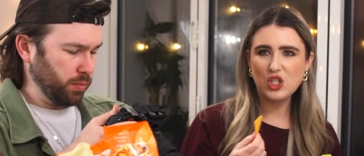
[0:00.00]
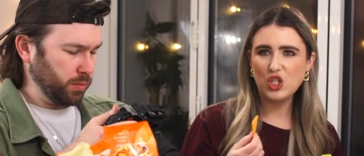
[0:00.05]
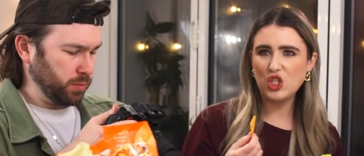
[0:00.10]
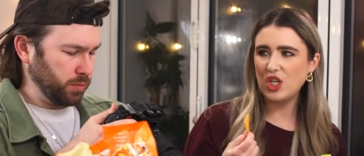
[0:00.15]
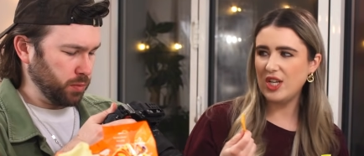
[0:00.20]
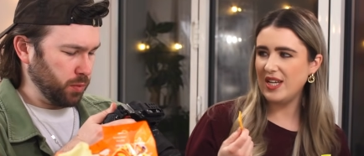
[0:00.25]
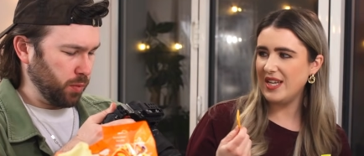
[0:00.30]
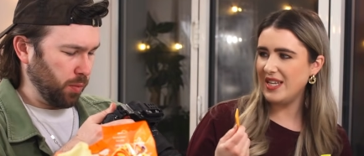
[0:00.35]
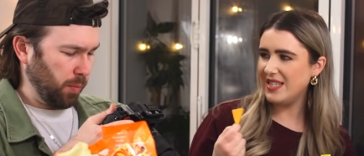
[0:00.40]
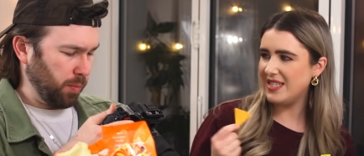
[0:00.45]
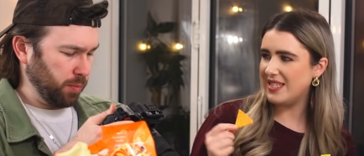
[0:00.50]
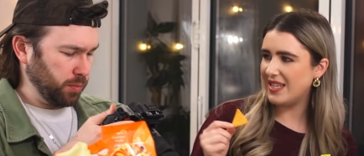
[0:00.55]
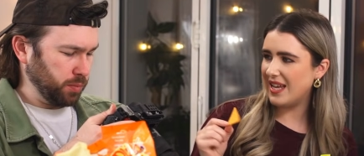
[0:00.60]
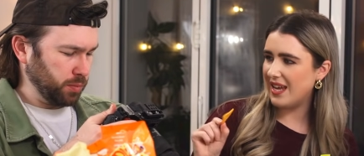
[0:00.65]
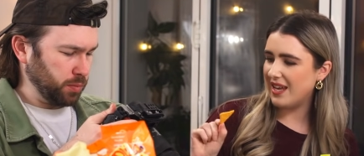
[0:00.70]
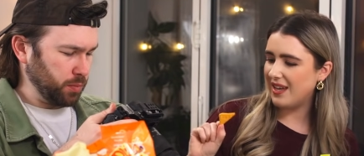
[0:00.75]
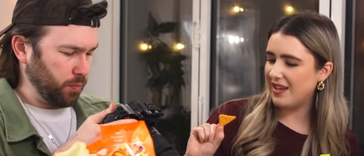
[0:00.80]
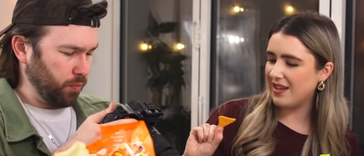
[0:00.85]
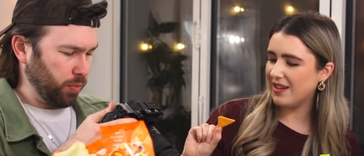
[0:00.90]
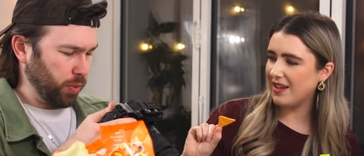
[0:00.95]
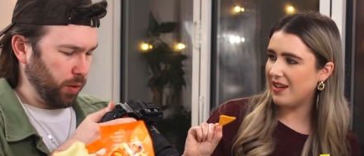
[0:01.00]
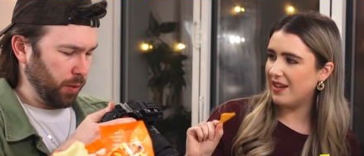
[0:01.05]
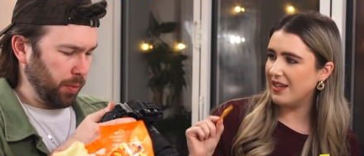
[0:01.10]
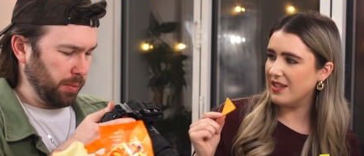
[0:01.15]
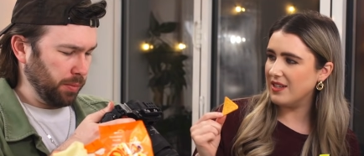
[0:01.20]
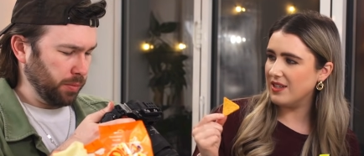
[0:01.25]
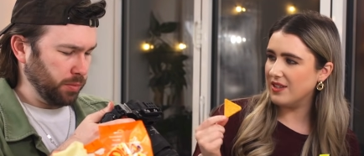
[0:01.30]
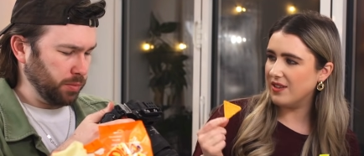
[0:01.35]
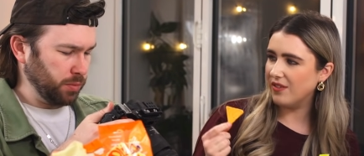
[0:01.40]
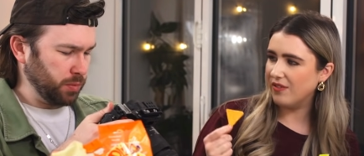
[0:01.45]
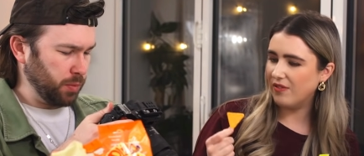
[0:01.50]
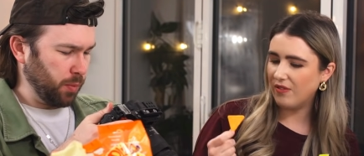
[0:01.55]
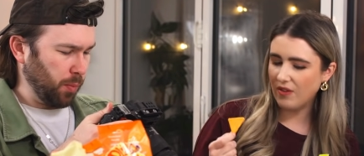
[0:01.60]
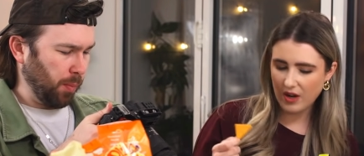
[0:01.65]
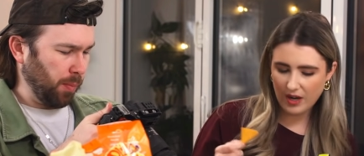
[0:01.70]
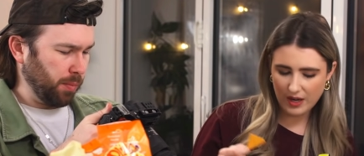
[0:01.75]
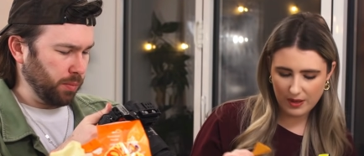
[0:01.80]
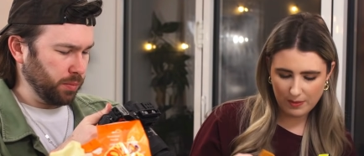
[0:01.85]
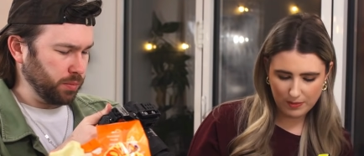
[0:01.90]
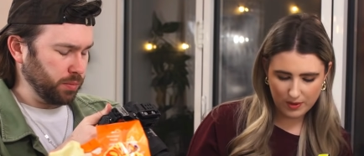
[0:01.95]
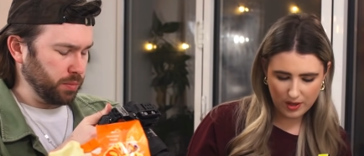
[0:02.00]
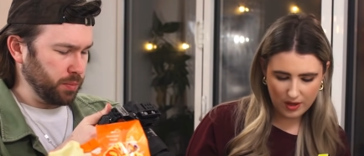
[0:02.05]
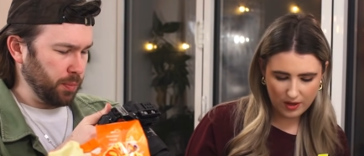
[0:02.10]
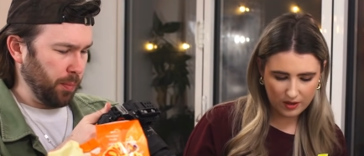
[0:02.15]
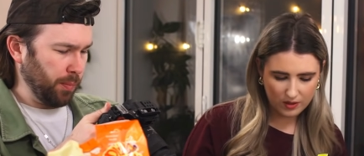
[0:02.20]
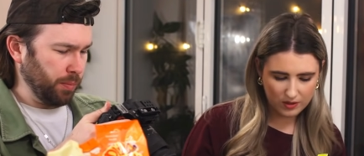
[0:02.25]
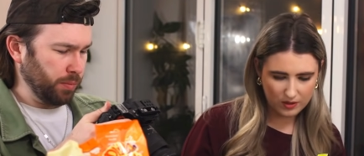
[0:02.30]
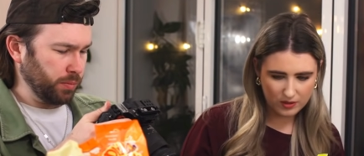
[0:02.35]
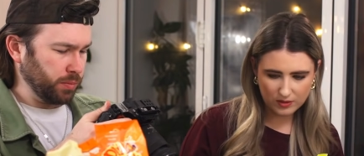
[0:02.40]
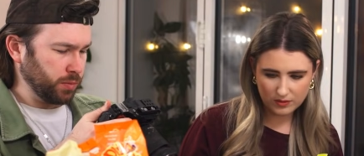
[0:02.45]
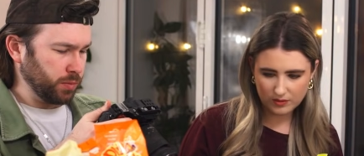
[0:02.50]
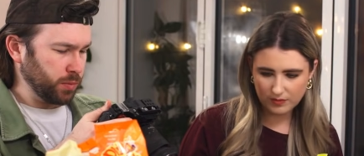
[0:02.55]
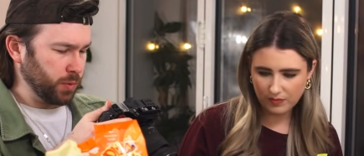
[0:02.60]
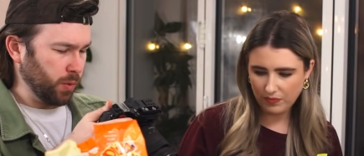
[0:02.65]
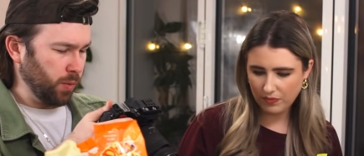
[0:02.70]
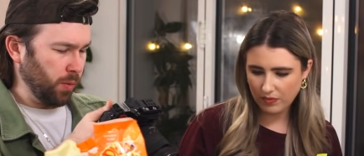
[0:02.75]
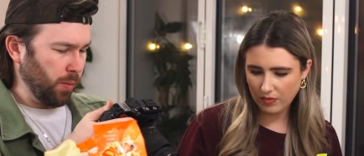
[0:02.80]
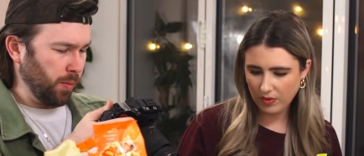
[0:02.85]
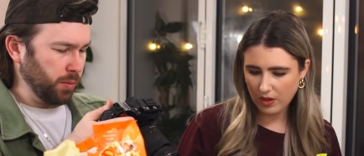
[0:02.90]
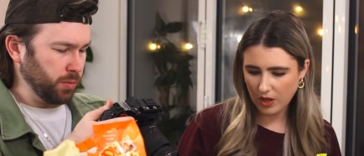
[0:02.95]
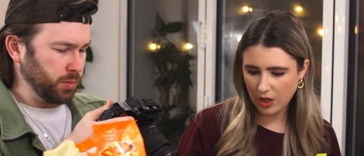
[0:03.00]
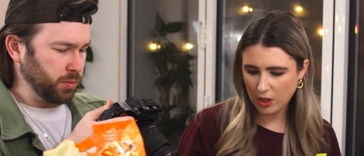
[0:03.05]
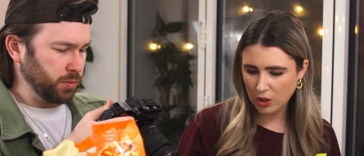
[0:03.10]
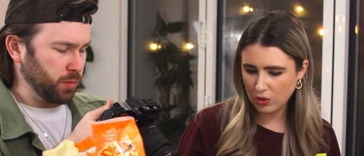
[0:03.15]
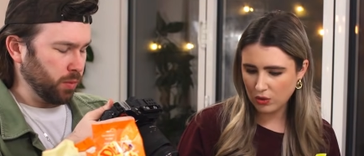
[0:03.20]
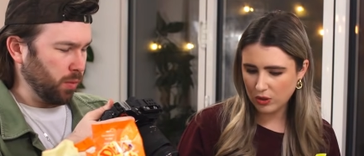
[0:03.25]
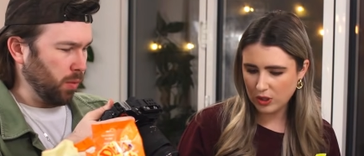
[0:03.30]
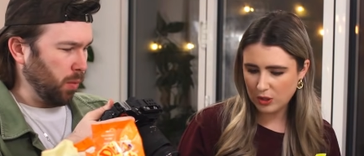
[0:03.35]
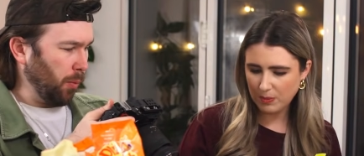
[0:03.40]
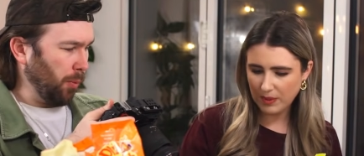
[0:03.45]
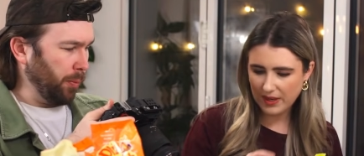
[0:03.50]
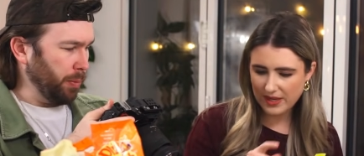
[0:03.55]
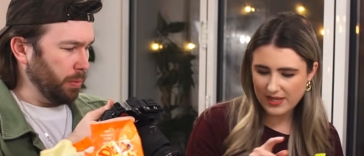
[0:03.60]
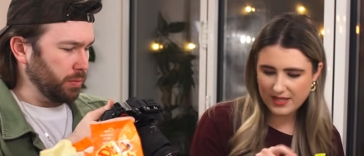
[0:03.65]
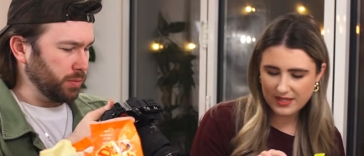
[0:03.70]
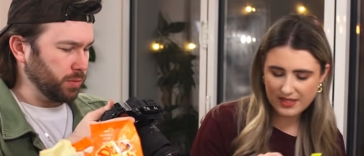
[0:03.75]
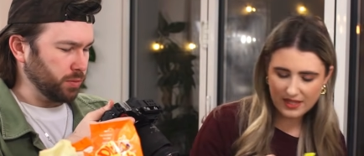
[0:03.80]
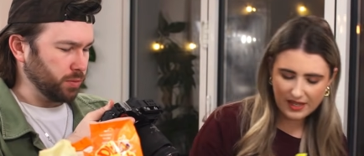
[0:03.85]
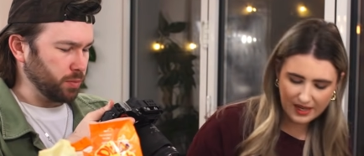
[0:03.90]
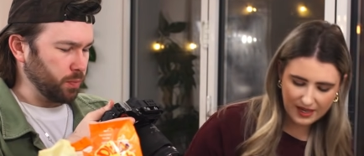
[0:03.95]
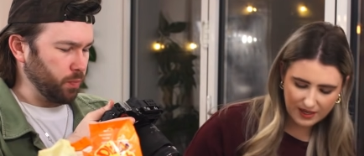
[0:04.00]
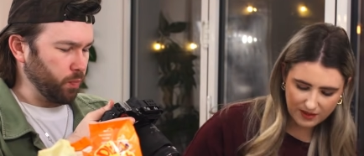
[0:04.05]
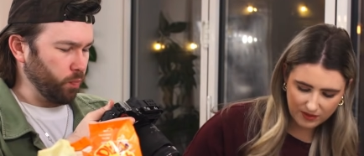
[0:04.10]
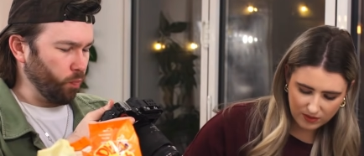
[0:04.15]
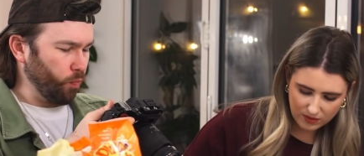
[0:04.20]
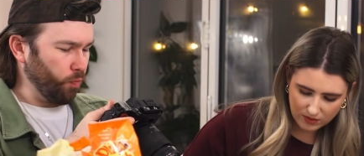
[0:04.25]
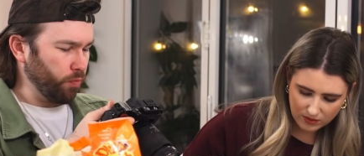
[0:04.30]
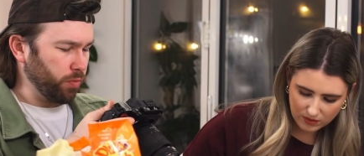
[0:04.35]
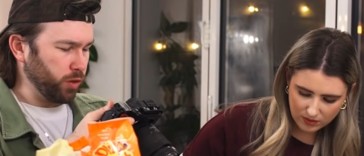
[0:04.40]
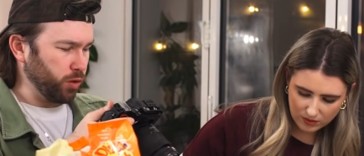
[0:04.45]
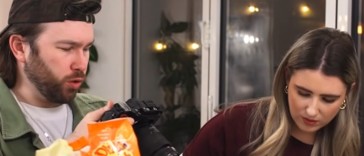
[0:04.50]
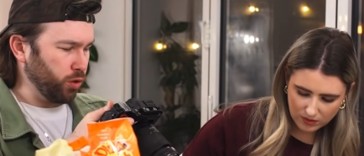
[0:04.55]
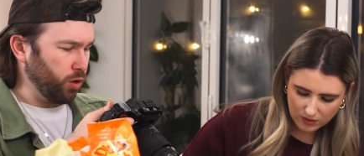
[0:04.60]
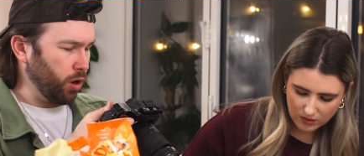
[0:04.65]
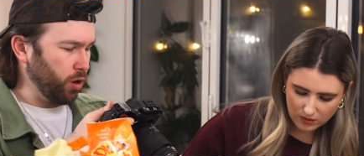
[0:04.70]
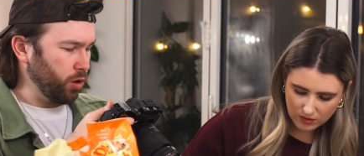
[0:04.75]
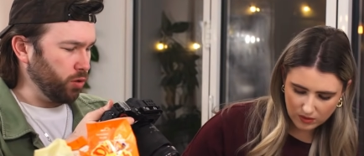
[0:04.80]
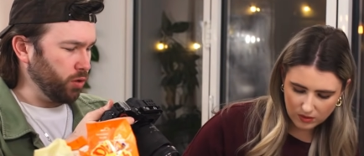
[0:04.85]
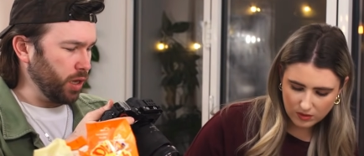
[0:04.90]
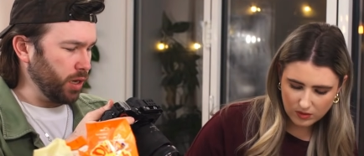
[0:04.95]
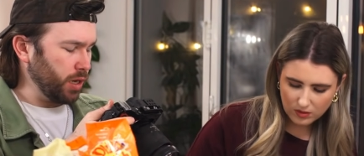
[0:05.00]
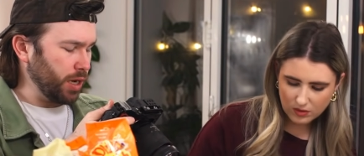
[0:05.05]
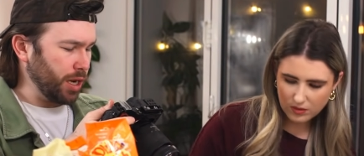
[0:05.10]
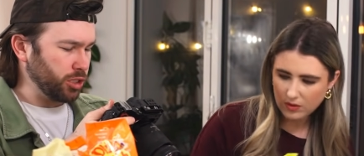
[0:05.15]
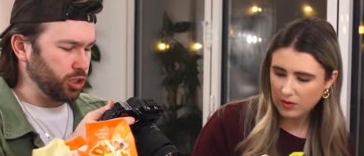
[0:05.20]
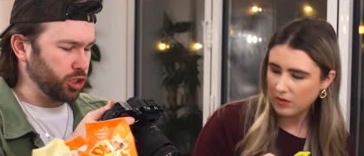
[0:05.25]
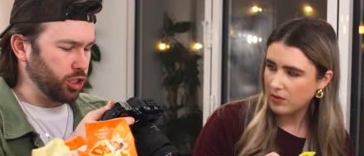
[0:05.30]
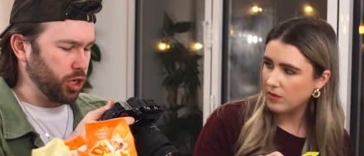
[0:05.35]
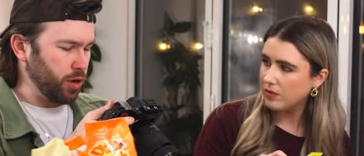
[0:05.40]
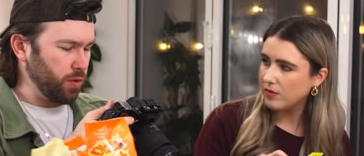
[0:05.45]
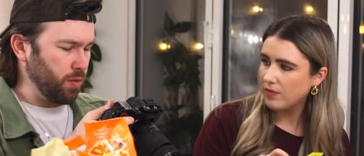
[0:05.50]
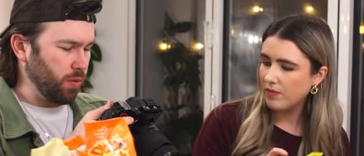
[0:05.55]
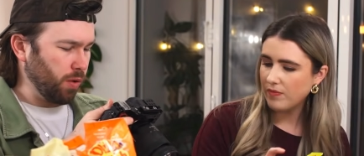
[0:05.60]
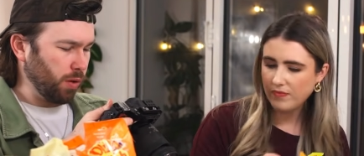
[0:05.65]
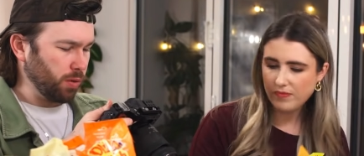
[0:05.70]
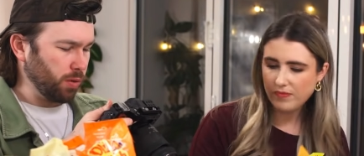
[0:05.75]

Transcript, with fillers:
Speaker 1: Cheez-It kind of vibe going on. Are yours spicy out?
Speaker 2: No, they're nacho.